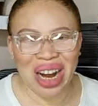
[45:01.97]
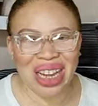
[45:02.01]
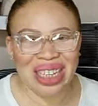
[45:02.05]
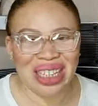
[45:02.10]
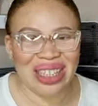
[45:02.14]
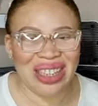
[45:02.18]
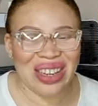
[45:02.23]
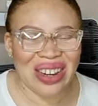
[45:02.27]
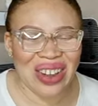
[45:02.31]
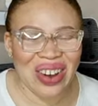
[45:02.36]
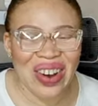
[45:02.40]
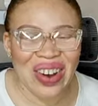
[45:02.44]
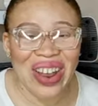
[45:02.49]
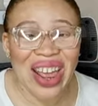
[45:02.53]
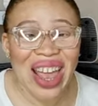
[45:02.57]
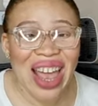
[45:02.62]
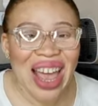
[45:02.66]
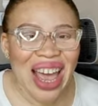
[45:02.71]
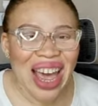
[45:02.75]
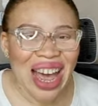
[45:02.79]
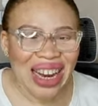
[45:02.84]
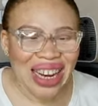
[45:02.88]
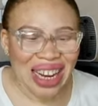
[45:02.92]
praise the
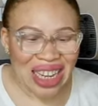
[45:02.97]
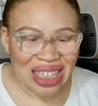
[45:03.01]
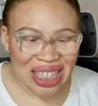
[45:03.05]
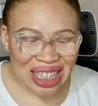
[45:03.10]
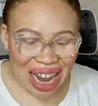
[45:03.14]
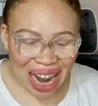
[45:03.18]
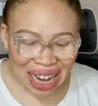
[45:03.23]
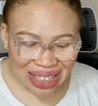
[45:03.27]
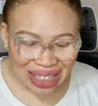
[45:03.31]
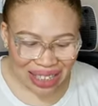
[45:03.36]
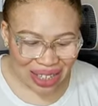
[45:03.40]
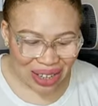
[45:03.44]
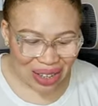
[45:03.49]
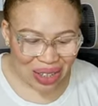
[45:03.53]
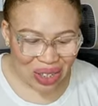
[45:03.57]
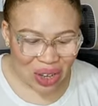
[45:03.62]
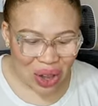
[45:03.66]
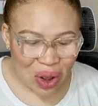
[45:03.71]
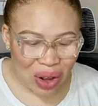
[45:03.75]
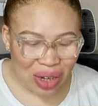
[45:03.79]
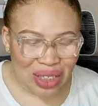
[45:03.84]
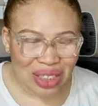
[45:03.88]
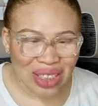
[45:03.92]
Lord, the title is
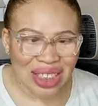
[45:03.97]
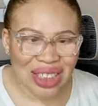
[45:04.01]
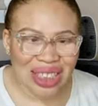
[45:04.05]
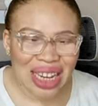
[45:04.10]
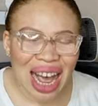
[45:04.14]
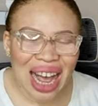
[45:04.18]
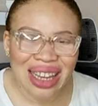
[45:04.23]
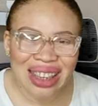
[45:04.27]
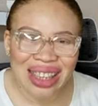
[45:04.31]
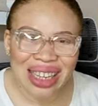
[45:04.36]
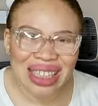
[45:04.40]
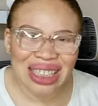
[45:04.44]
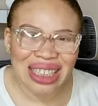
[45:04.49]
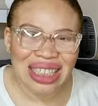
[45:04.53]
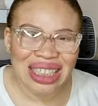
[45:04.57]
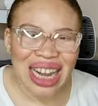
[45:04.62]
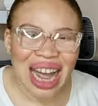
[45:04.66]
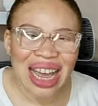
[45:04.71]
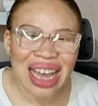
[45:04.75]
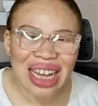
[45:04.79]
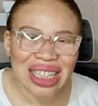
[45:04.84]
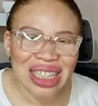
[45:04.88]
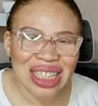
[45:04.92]
called Jack the
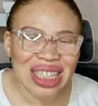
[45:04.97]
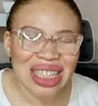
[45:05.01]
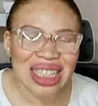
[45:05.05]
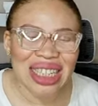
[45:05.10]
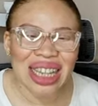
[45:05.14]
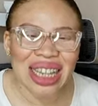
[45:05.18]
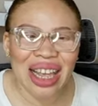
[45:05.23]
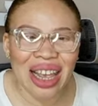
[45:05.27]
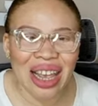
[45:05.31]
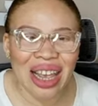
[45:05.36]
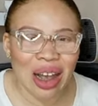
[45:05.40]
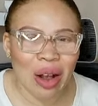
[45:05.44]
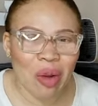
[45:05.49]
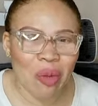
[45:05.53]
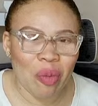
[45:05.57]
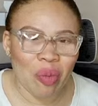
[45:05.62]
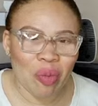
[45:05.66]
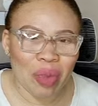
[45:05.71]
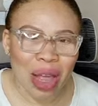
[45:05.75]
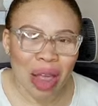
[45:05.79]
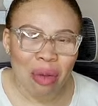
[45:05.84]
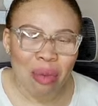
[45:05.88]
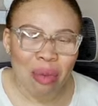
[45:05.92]
Giant
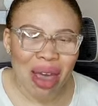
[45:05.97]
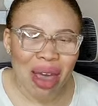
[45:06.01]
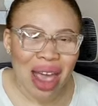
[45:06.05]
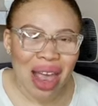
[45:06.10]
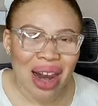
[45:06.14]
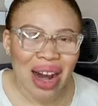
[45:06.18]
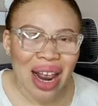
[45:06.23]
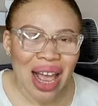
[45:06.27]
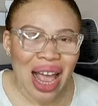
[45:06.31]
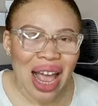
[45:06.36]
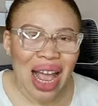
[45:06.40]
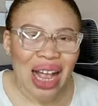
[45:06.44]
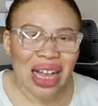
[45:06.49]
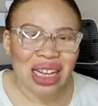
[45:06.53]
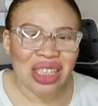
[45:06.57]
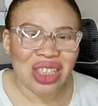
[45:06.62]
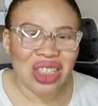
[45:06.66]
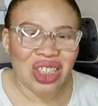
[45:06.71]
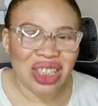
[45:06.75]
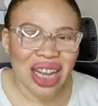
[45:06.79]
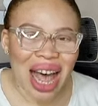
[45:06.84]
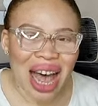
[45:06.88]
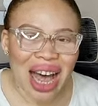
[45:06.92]
Slayer. Amen.
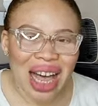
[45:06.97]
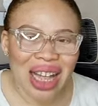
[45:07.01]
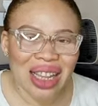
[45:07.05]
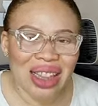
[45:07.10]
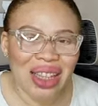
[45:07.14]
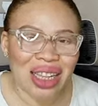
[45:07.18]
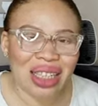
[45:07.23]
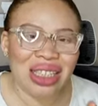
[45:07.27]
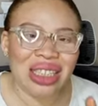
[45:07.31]
Jack